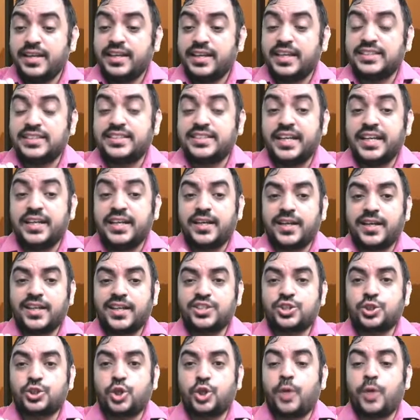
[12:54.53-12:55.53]
Is the
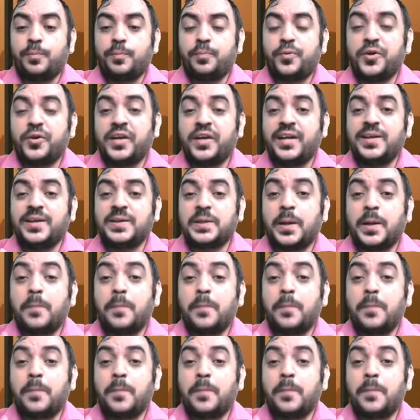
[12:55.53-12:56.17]
interest component